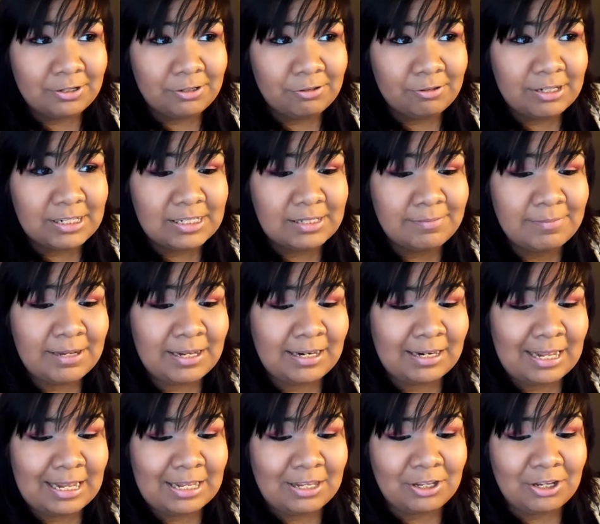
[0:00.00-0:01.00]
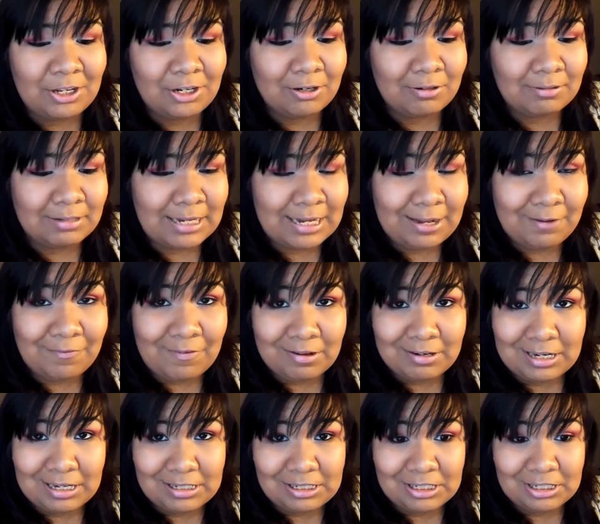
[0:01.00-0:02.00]
Trust me, like, you don't get
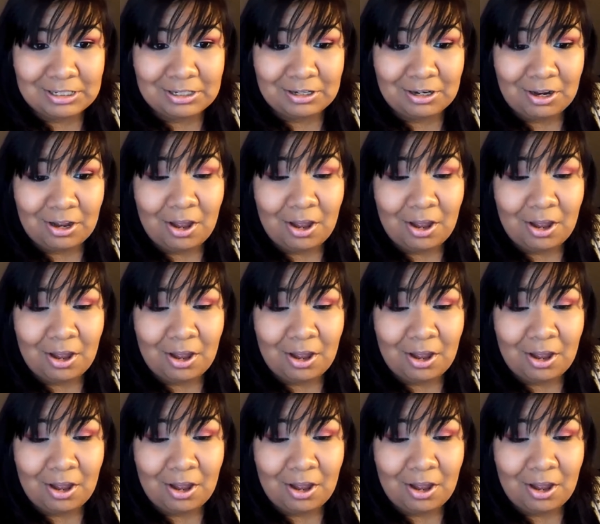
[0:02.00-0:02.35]
foundation